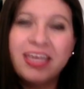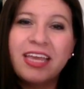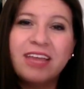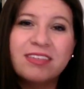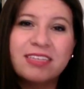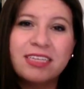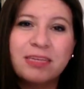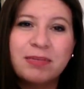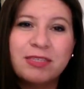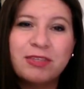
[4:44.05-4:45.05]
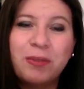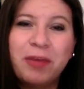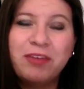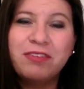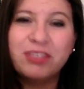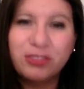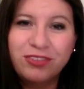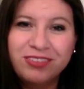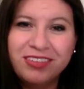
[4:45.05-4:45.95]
counseling can be so beneficial.